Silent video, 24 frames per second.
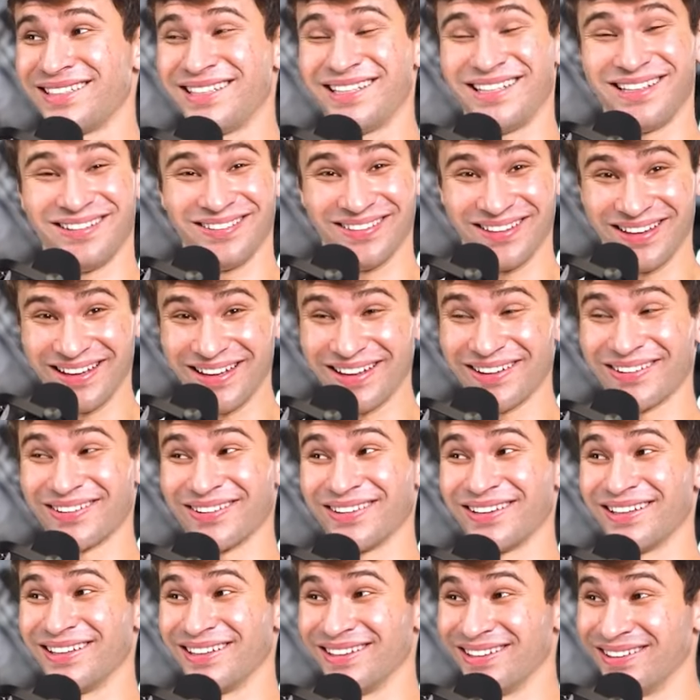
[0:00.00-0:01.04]

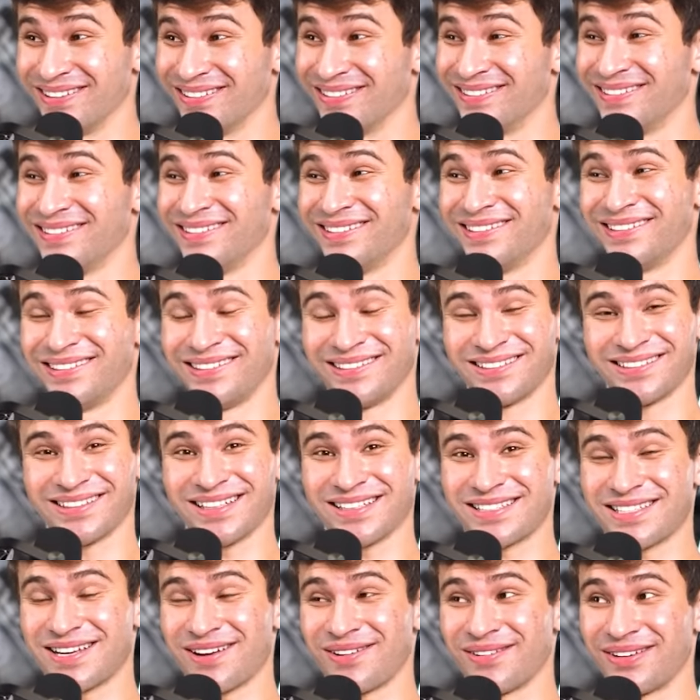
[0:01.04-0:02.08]
Literally, though. Yeah.
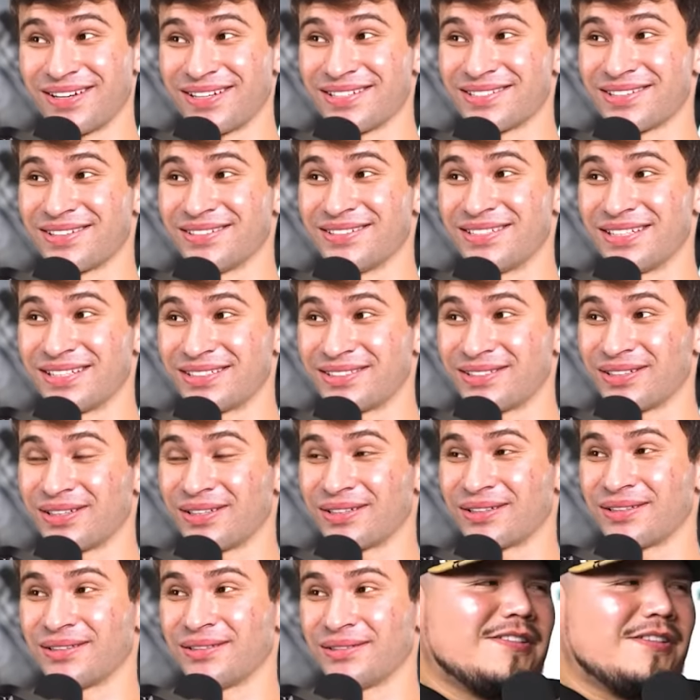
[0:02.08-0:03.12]
That's how it is on
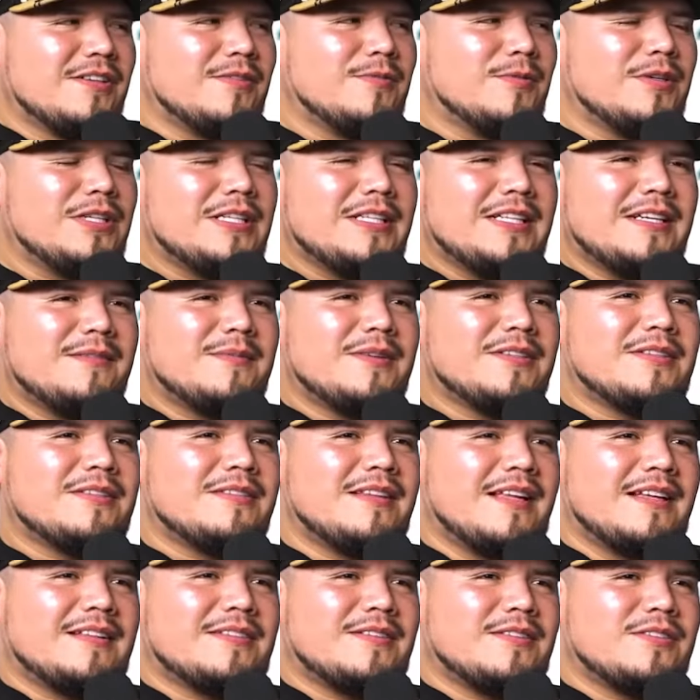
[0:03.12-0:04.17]
TikTok. So, what do you think about
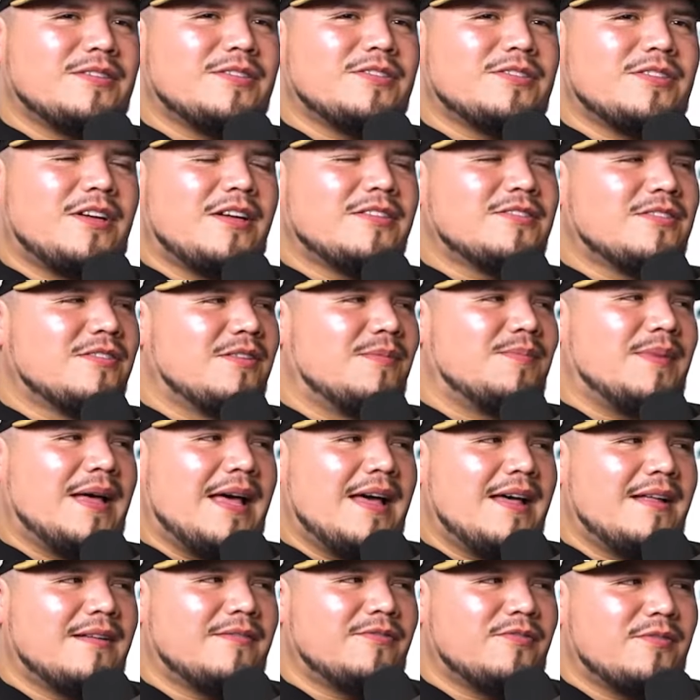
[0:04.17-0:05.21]
like the, your thoughts on the
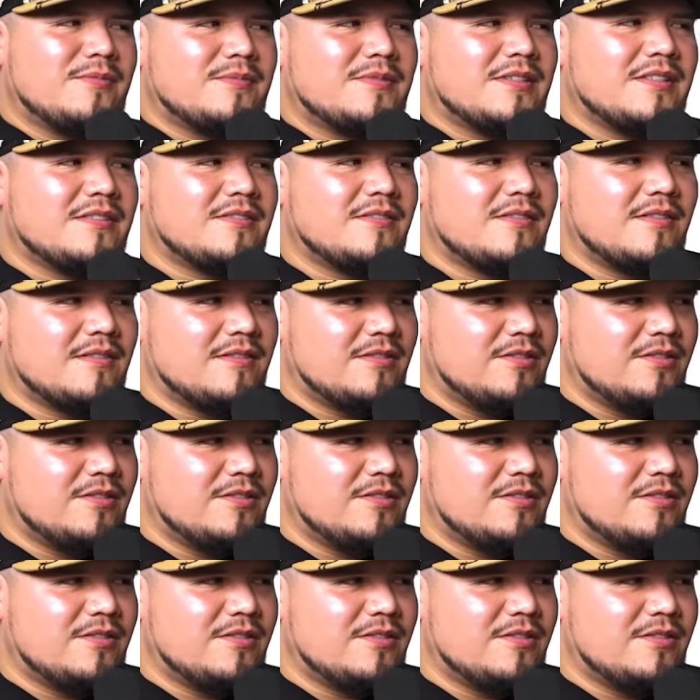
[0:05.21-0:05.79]
ban from TikTok?